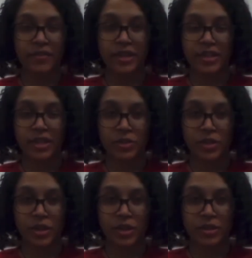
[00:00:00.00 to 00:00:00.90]
a teacher
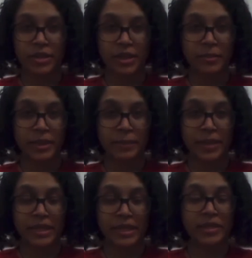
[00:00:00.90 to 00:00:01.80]
that looks like me
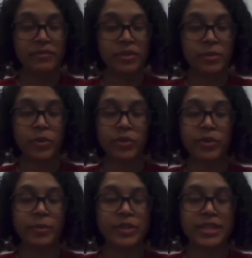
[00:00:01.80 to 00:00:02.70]
makes me feel more
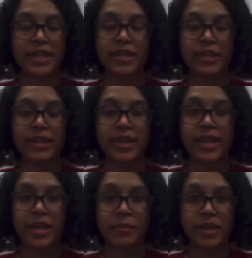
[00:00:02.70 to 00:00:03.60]
represented
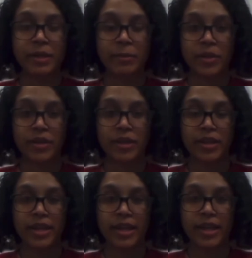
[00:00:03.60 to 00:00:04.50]
in my community,
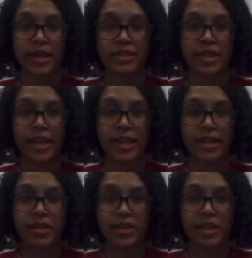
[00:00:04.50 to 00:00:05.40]
and I
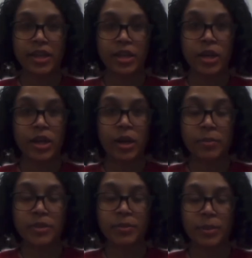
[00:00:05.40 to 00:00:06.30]
can look up
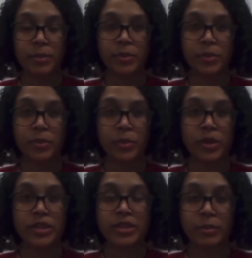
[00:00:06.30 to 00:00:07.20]
to people who are
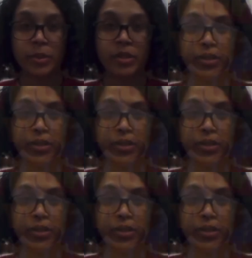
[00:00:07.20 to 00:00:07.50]
similar to